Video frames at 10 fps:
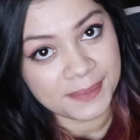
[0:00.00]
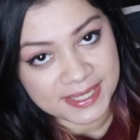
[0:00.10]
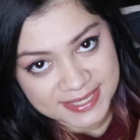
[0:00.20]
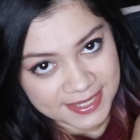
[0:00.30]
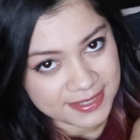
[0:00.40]

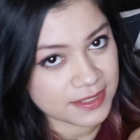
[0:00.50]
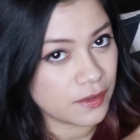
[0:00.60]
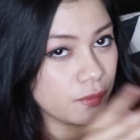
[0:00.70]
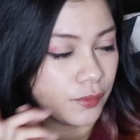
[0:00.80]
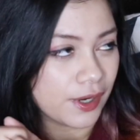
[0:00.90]
plus six,
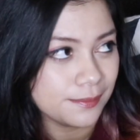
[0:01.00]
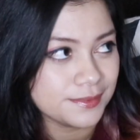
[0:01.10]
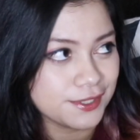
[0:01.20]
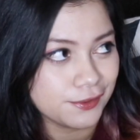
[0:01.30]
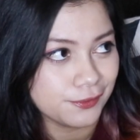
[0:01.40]
we're
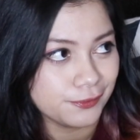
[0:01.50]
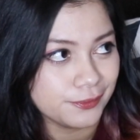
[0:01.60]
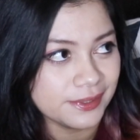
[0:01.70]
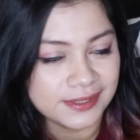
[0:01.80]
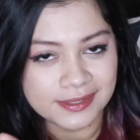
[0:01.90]
up
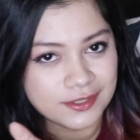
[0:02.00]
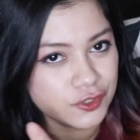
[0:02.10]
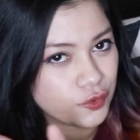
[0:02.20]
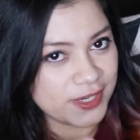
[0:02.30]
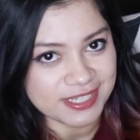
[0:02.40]
to
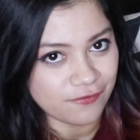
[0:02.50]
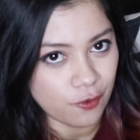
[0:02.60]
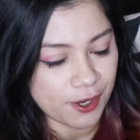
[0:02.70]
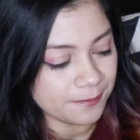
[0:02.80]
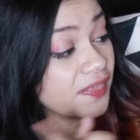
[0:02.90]

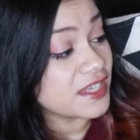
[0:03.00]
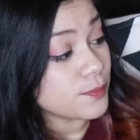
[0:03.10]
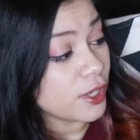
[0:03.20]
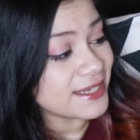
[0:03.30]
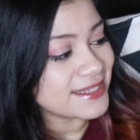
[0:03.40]
24. This
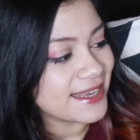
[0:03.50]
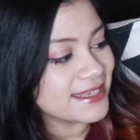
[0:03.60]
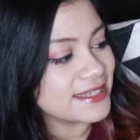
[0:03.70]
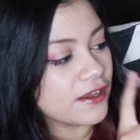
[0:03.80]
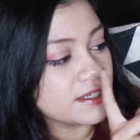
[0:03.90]
product
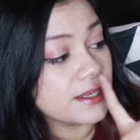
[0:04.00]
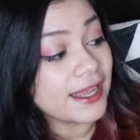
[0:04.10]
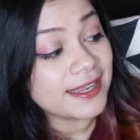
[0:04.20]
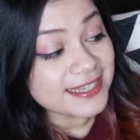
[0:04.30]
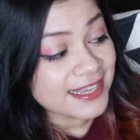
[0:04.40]
says
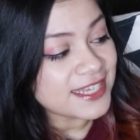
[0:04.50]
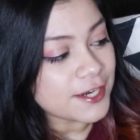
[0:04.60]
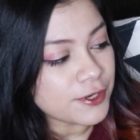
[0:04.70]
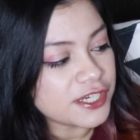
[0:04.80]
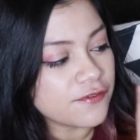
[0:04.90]
intense
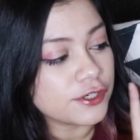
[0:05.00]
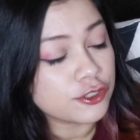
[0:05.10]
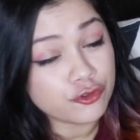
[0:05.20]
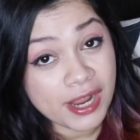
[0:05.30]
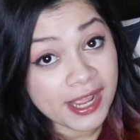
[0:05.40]
hydration for
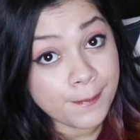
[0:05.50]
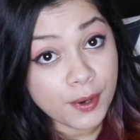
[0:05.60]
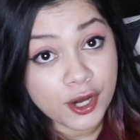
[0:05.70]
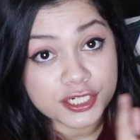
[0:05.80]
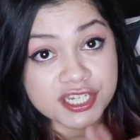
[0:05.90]
dry
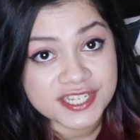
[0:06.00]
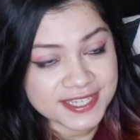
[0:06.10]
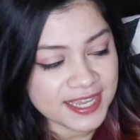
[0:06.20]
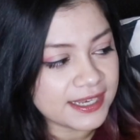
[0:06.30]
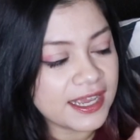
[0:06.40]
parched
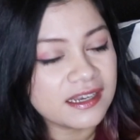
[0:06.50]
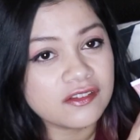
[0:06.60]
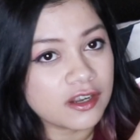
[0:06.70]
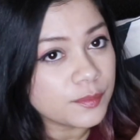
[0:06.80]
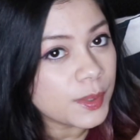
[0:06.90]
skin. And a
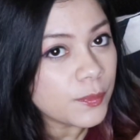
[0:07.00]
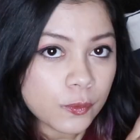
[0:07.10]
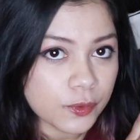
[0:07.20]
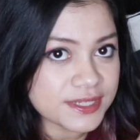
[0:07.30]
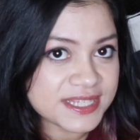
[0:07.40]
lot of
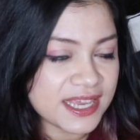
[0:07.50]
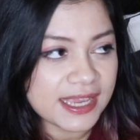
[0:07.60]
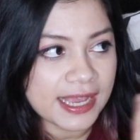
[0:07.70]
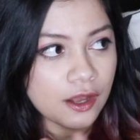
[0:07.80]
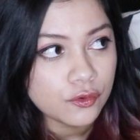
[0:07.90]
people were
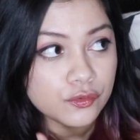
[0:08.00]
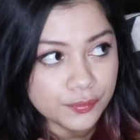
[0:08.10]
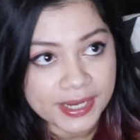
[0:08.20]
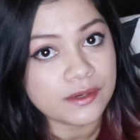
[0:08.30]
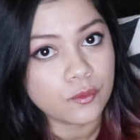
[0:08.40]
saying how
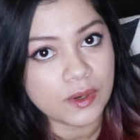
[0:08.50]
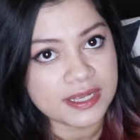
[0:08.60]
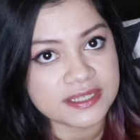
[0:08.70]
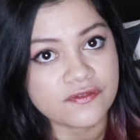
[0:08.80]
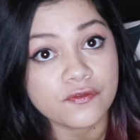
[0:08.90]
great it
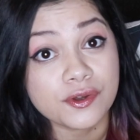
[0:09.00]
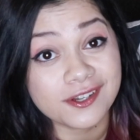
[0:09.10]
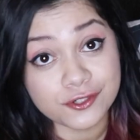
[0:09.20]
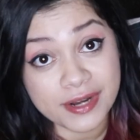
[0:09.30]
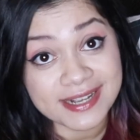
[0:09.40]
was for
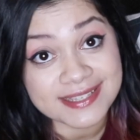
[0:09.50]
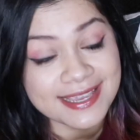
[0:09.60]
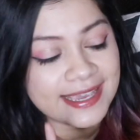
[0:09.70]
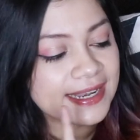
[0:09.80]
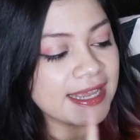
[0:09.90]
their dry
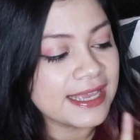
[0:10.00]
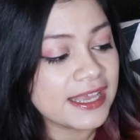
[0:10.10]
skin,